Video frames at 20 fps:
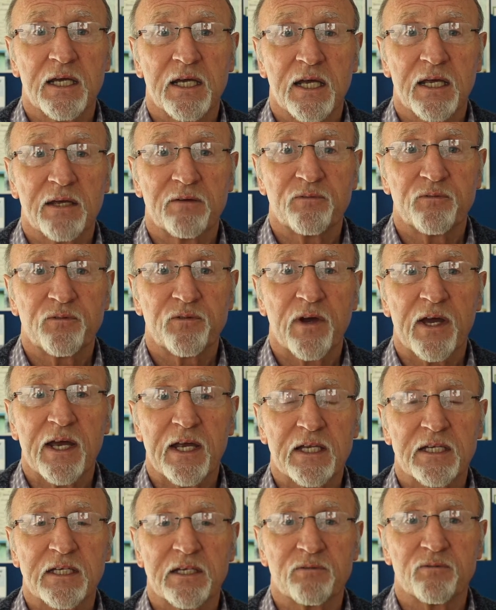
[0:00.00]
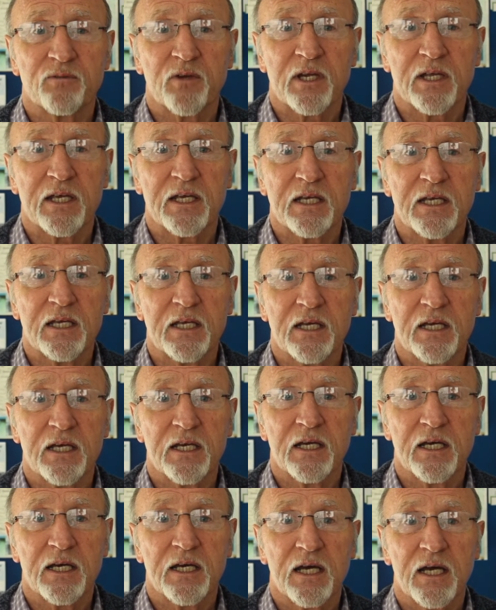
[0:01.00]
effectively
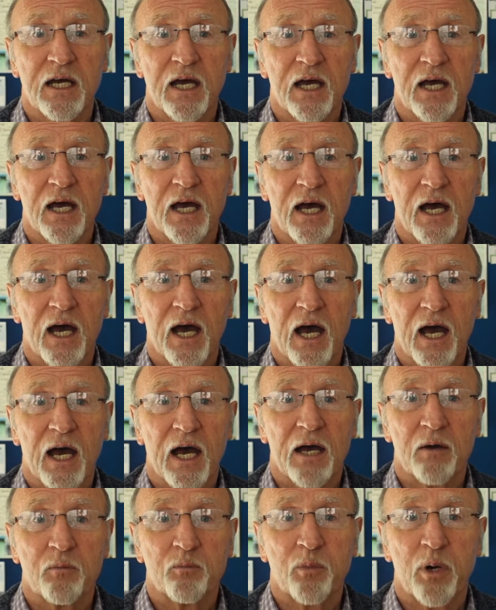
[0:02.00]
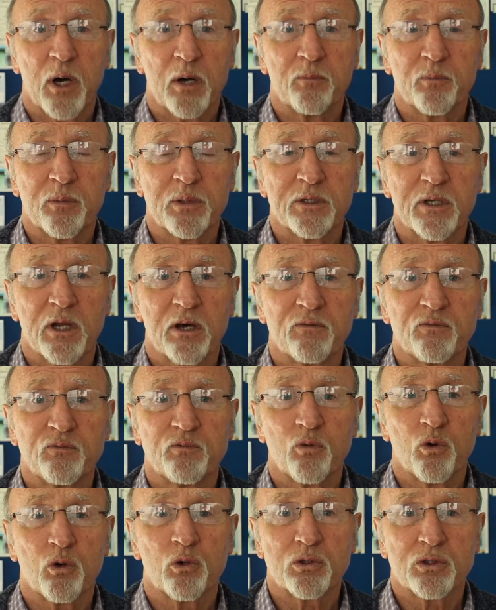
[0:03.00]
pump enough
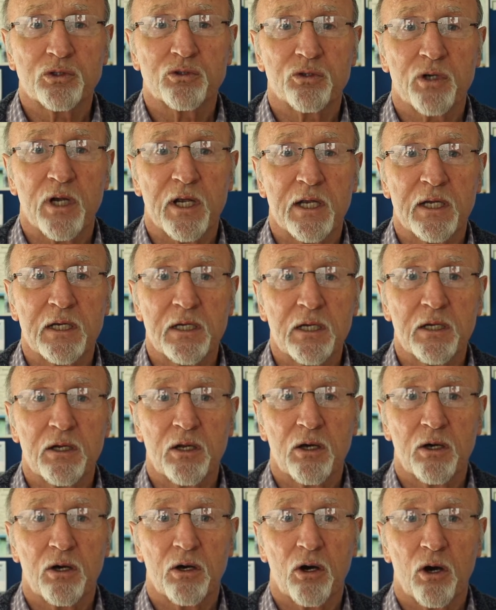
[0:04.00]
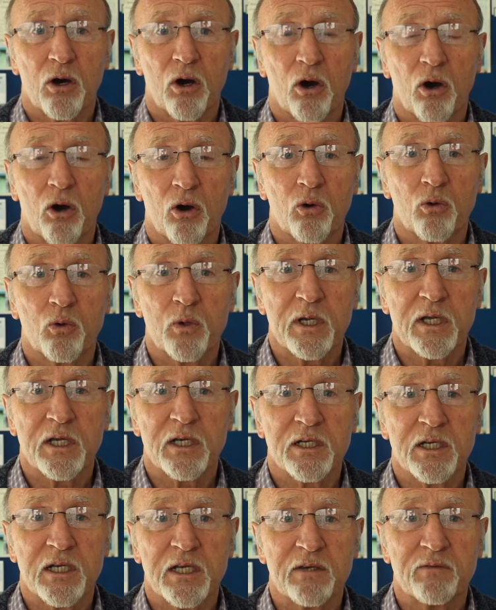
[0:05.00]
water in, or we
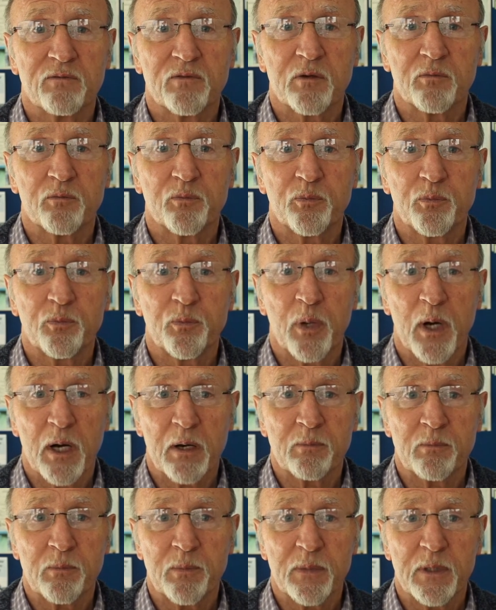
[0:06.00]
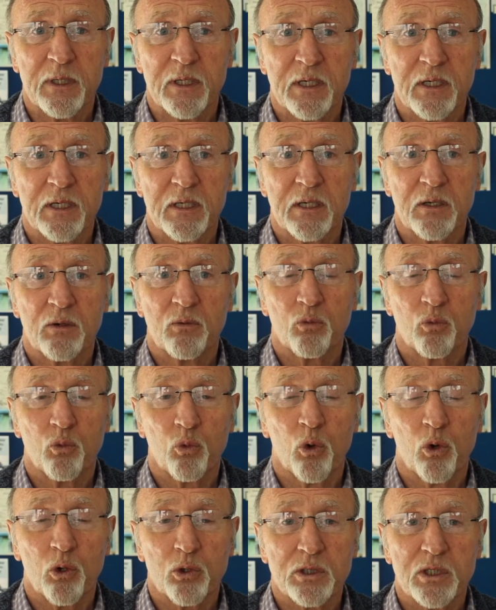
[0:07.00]
can even pump
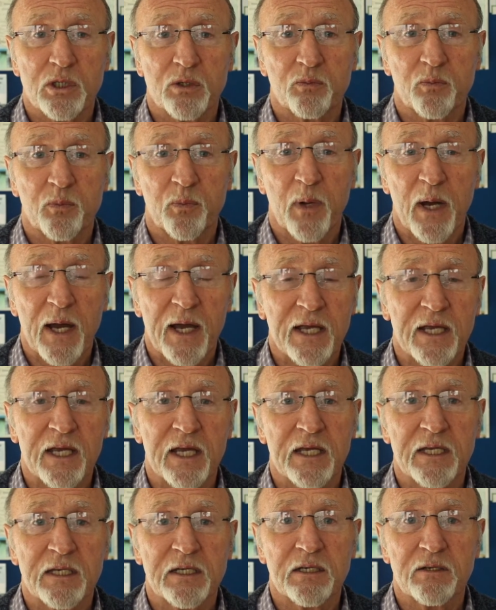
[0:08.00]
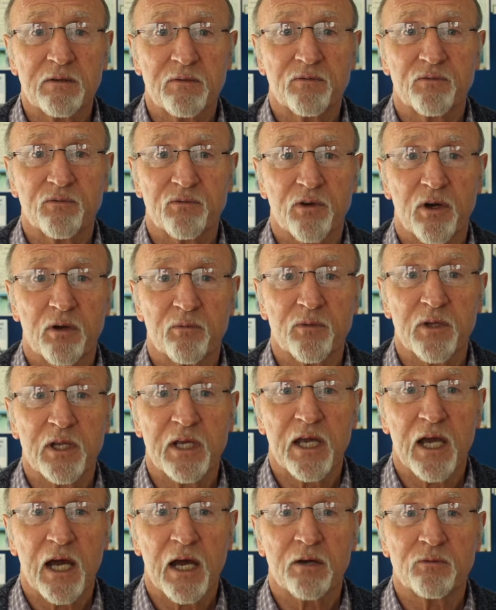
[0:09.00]
water back in from
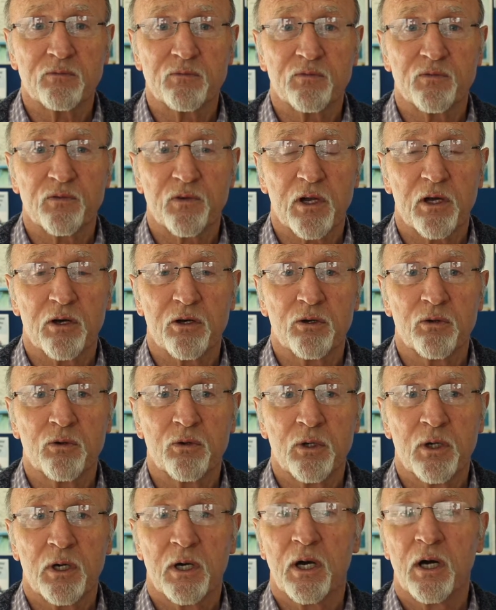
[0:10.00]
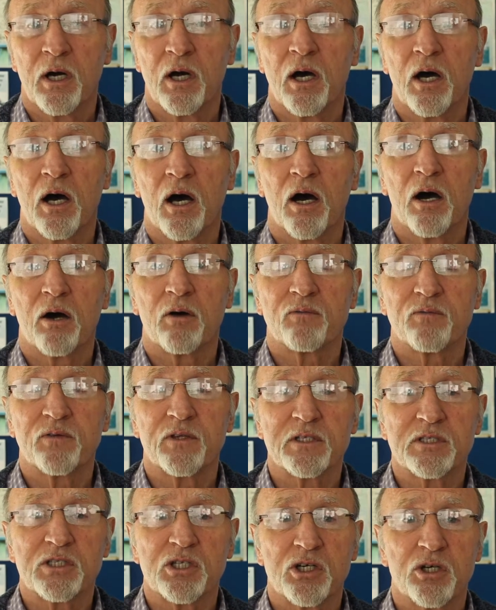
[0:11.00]
the outflow of
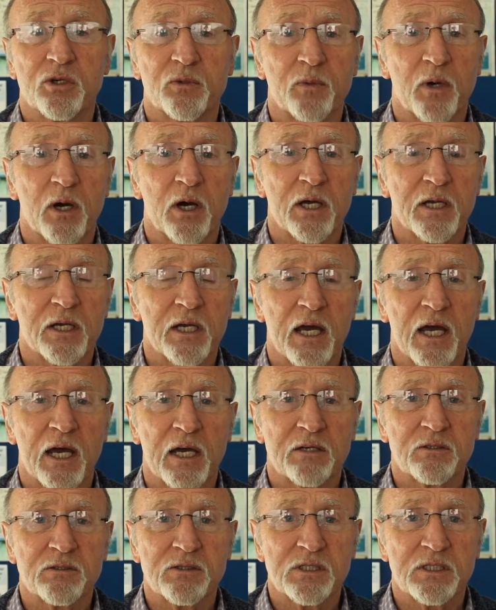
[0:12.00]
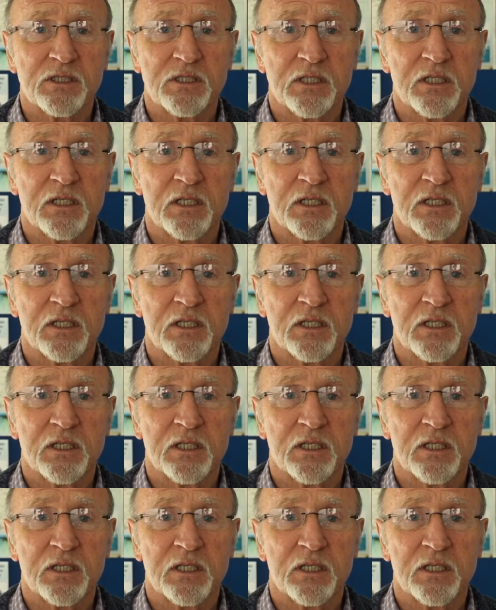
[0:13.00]
the turbine house,